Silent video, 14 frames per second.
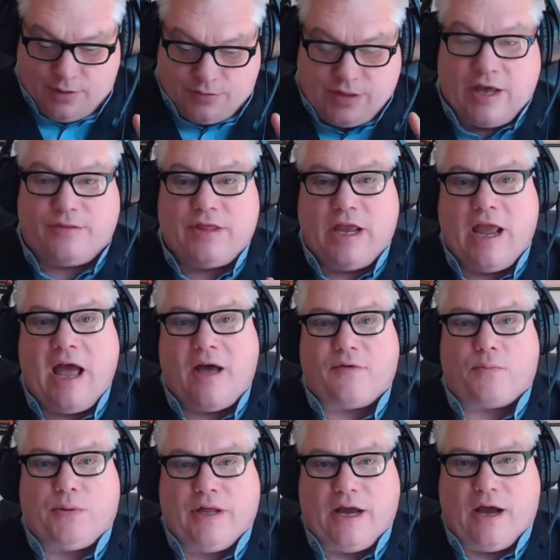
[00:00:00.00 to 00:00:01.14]
that they have a
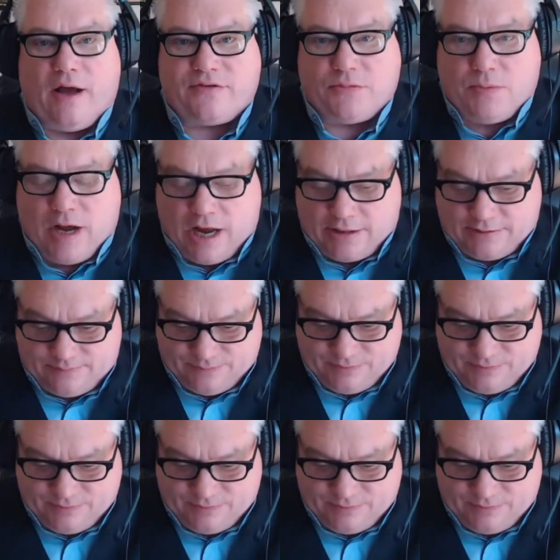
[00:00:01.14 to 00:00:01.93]
playoff spot,